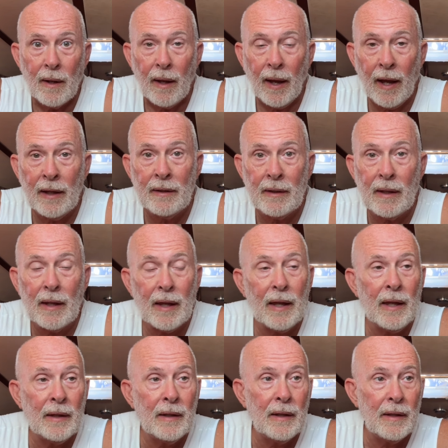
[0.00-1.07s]
and
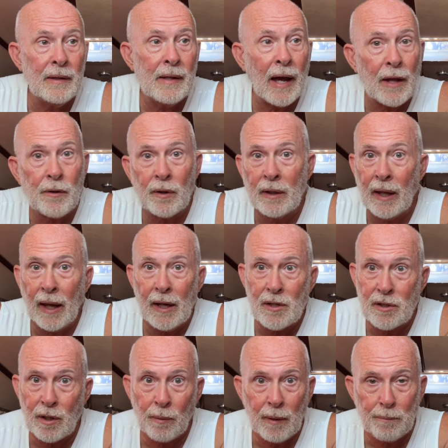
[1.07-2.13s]
in neither
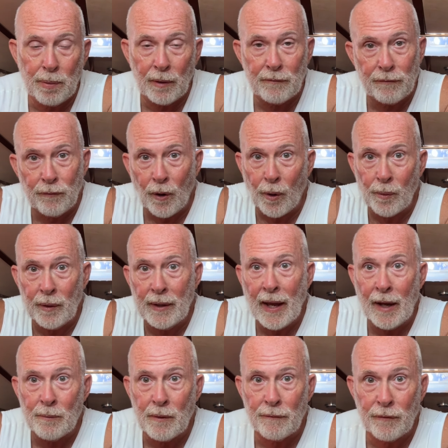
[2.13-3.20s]
case did we put forward
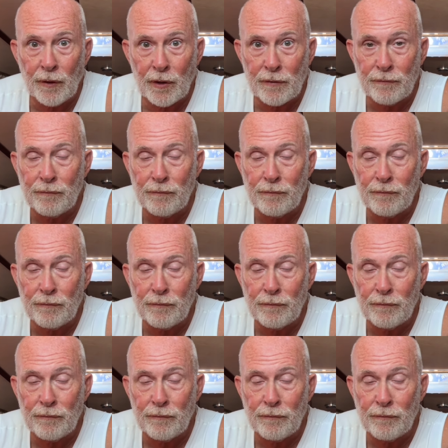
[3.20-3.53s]
and reverse.